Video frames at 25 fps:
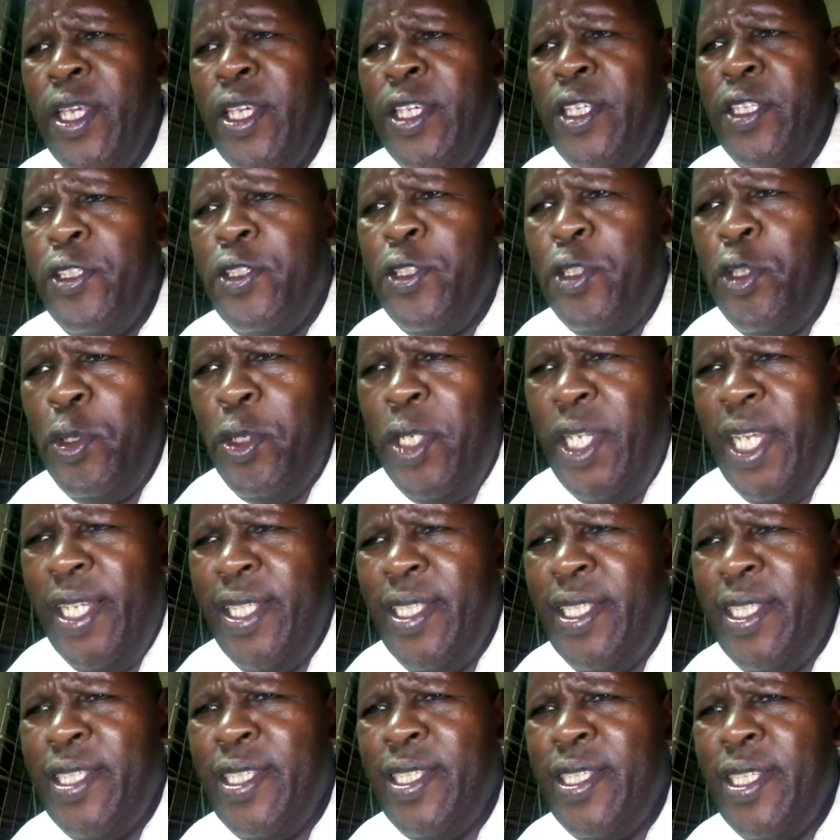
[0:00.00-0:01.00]

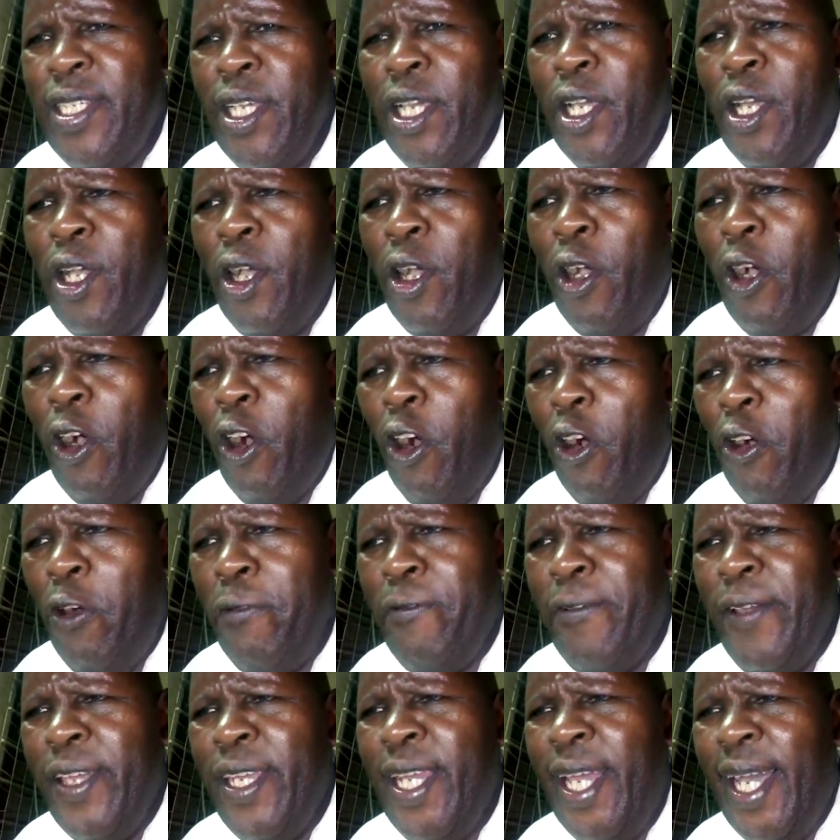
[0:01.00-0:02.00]
Students
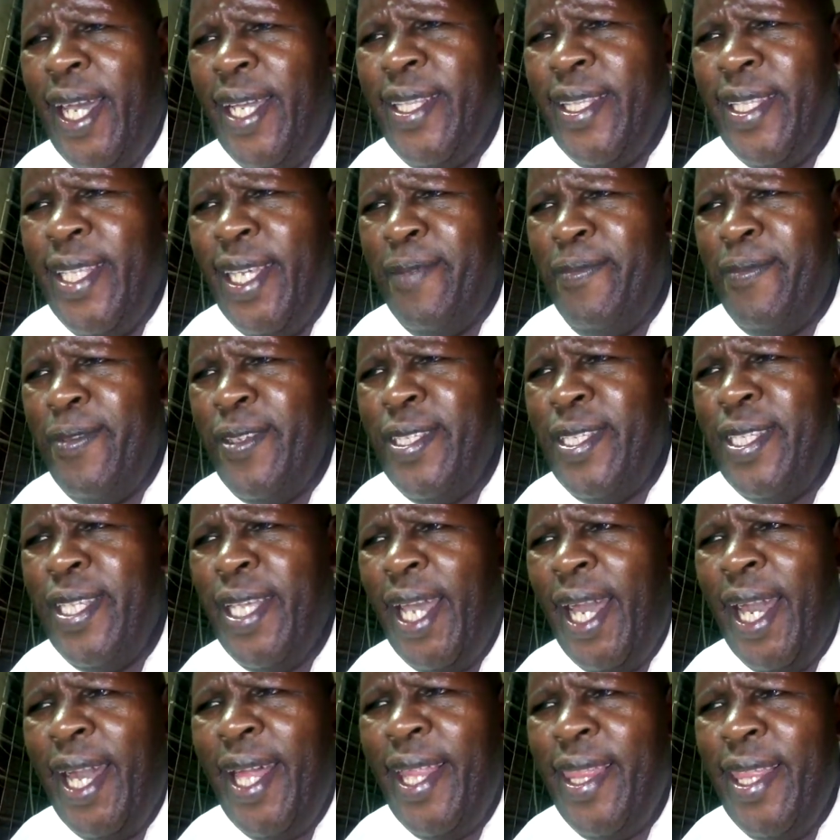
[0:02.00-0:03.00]
often attempt
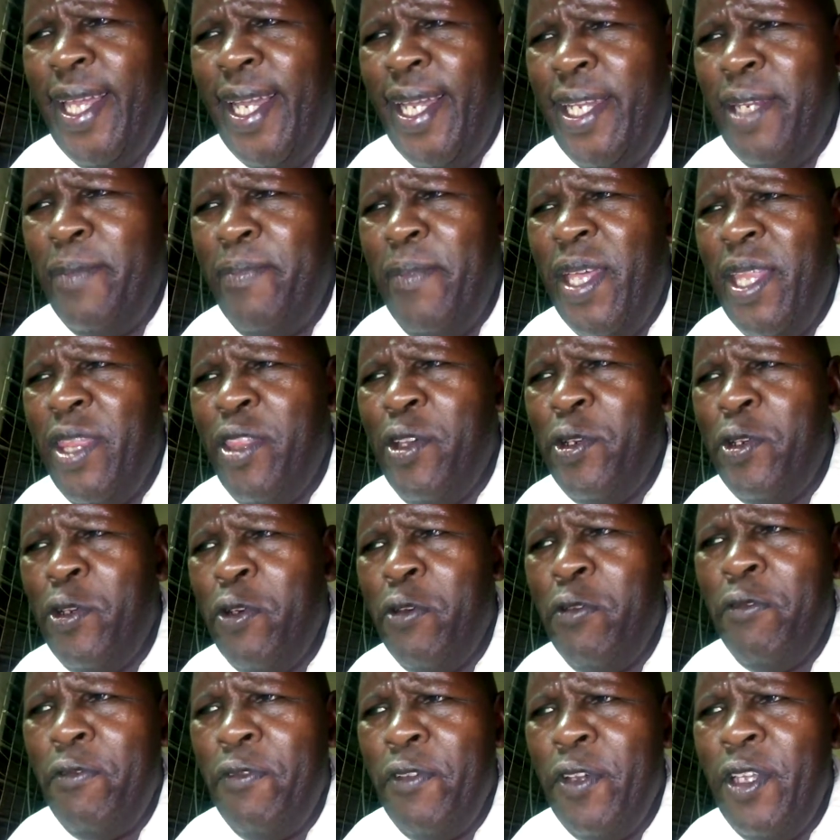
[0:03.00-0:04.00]
that method
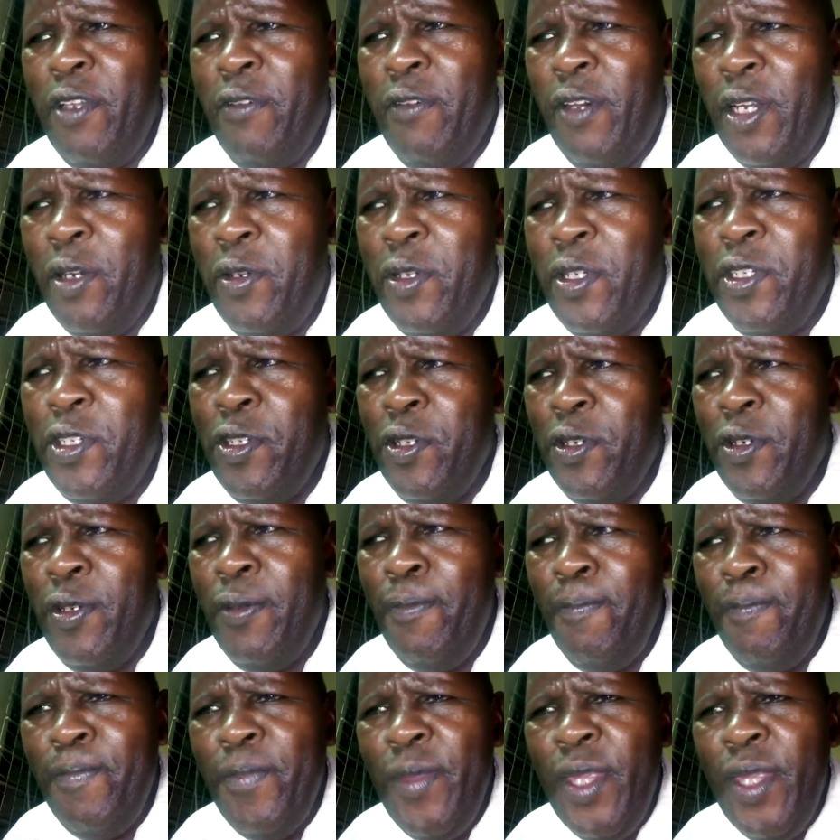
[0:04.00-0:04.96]
of evaluation,